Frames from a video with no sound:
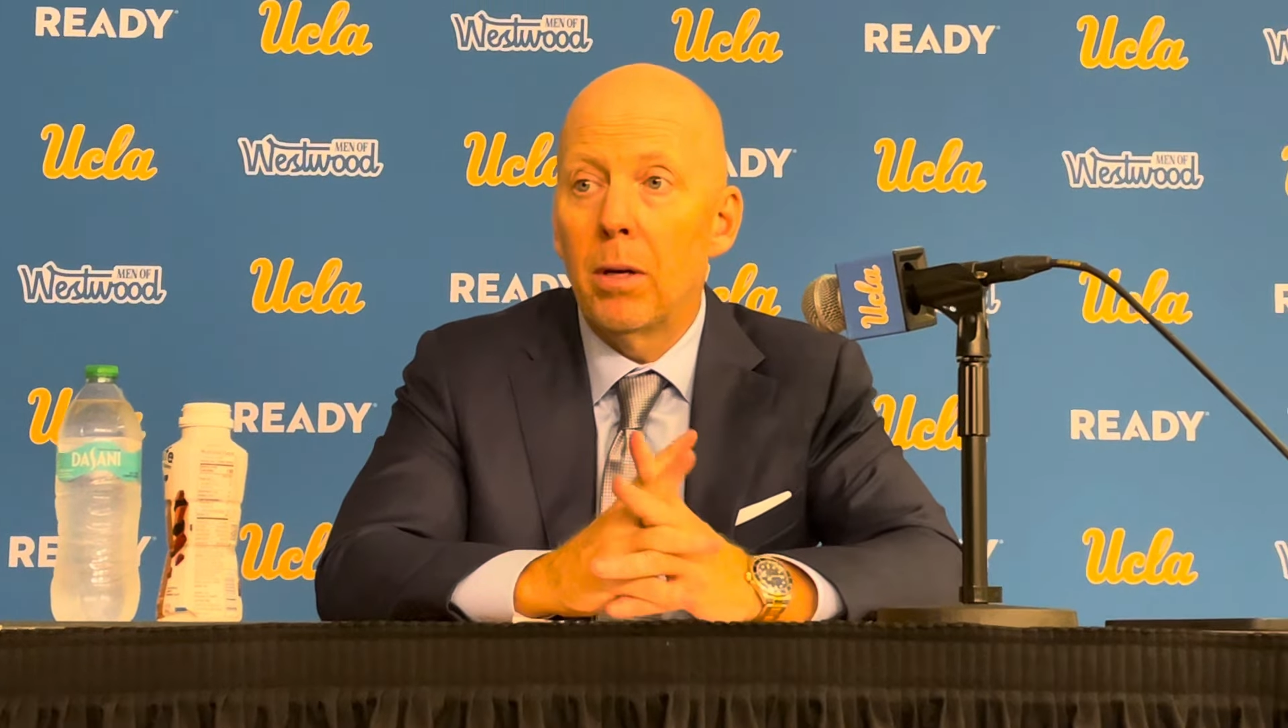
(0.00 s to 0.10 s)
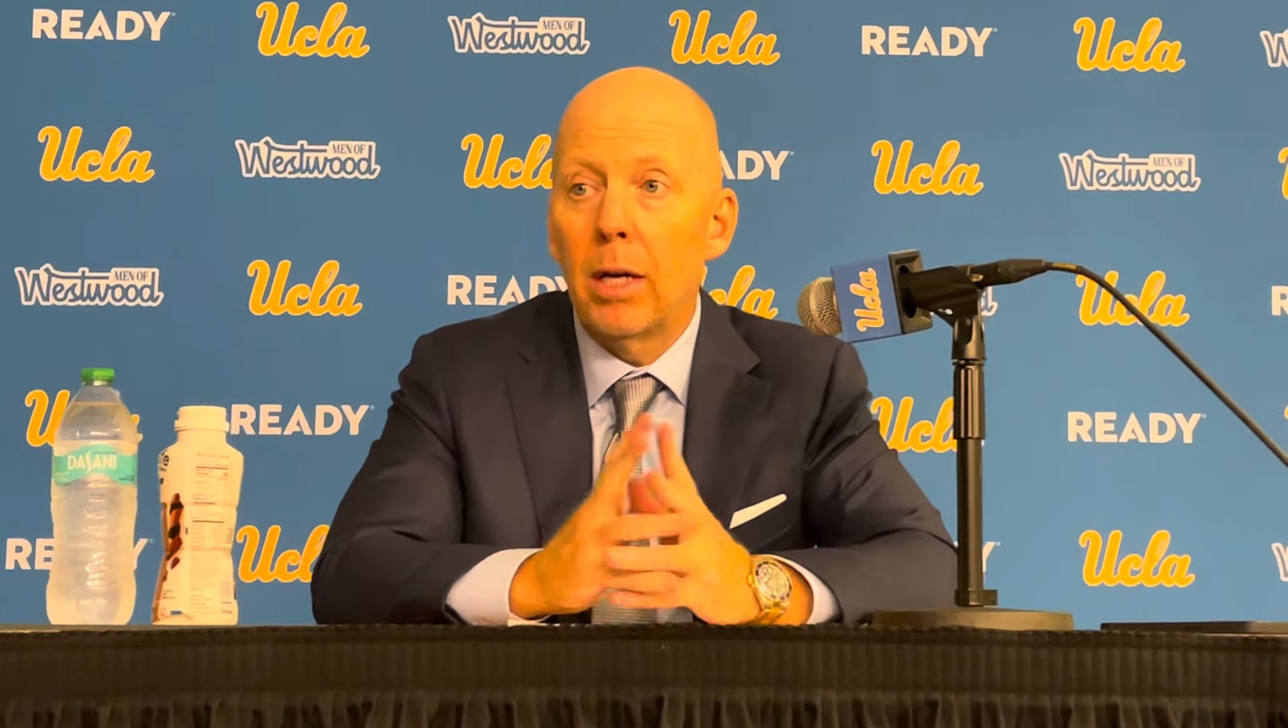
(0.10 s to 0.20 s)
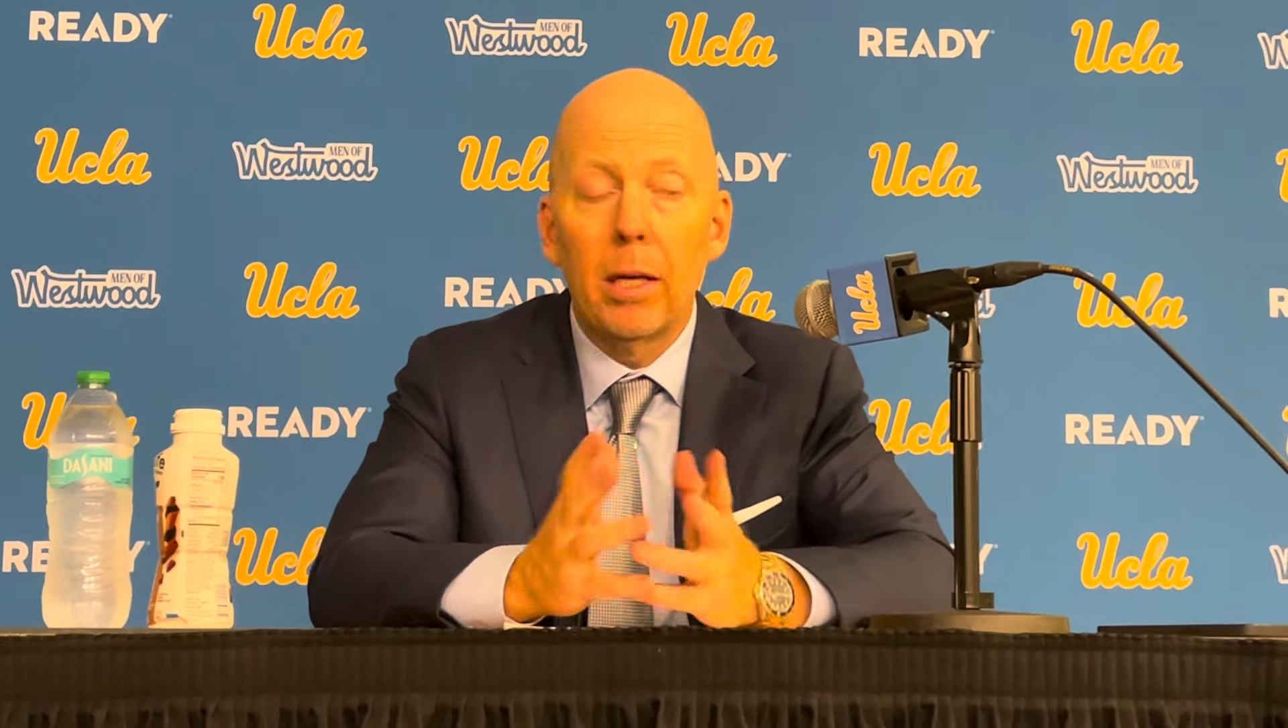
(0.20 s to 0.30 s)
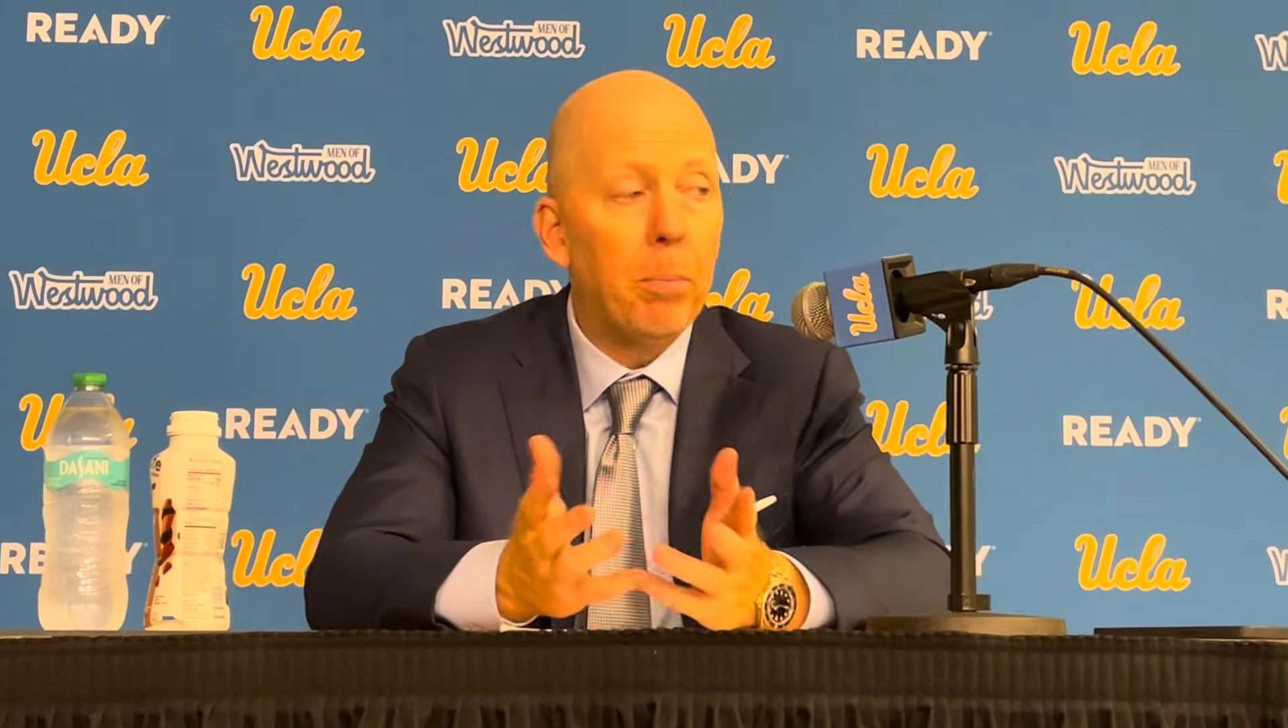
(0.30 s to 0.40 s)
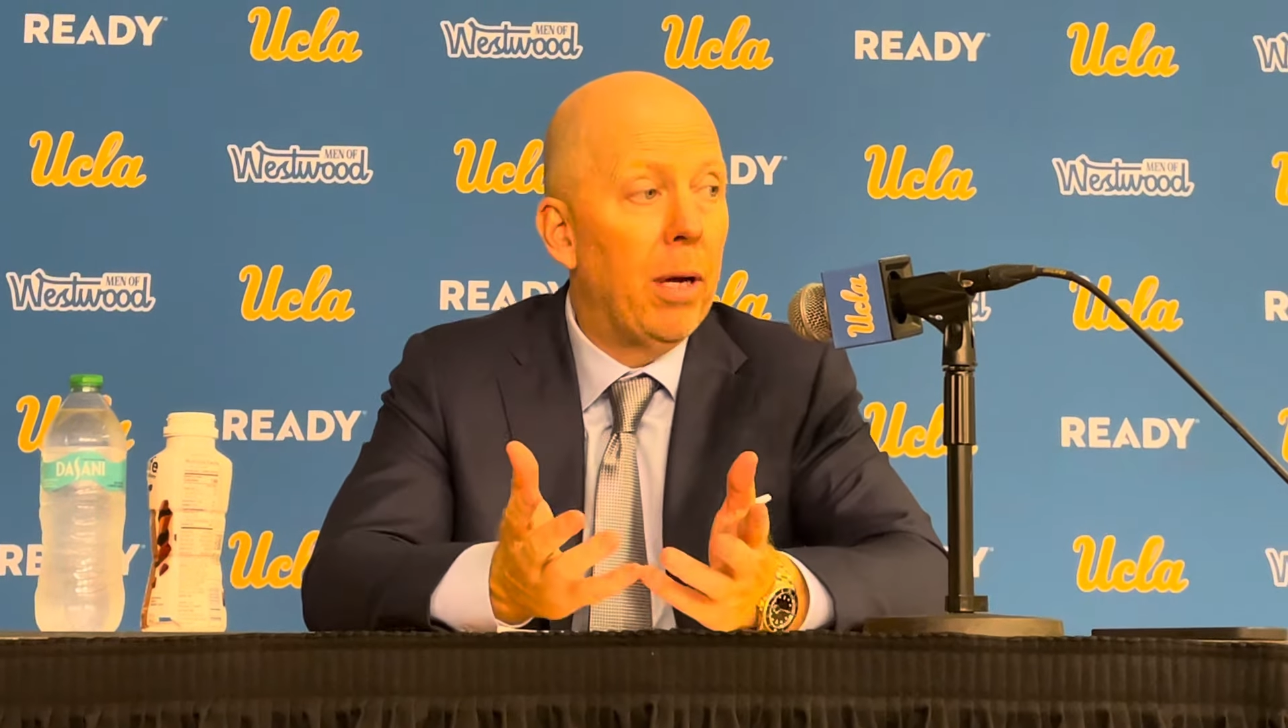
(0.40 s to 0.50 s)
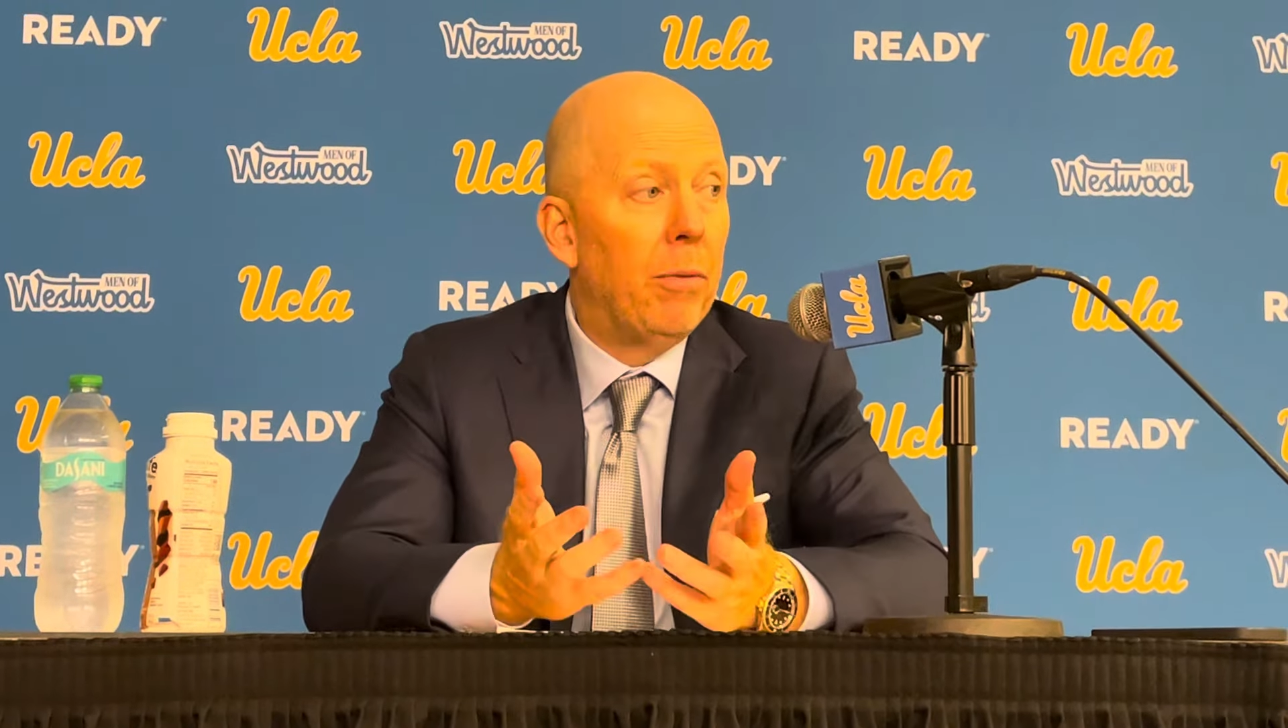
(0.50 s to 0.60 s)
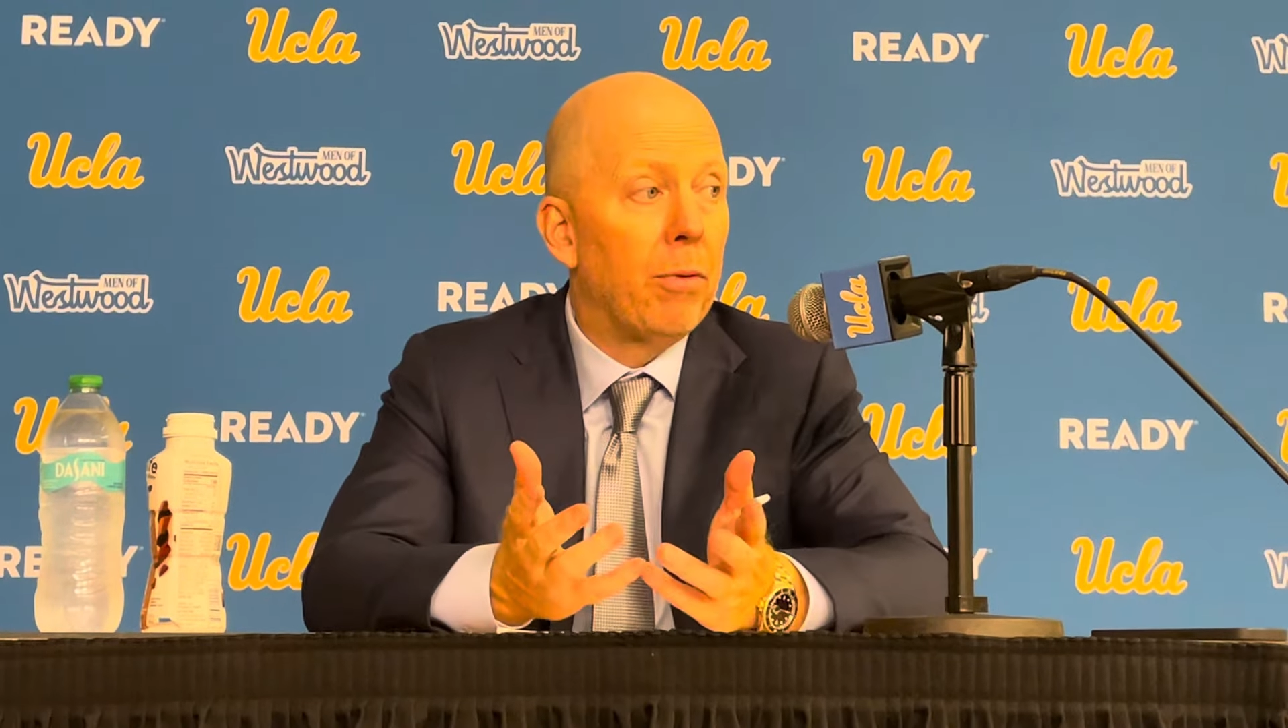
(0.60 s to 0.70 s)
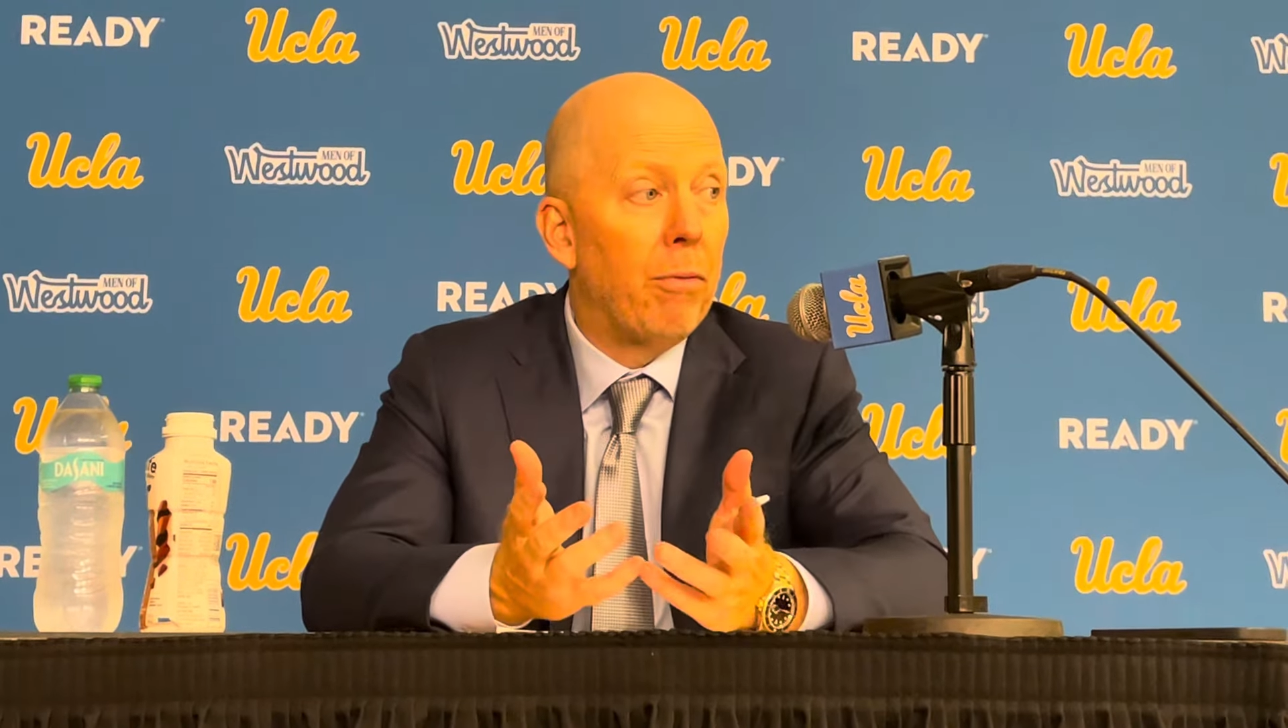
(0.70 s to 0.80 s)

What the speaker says: I can get paid for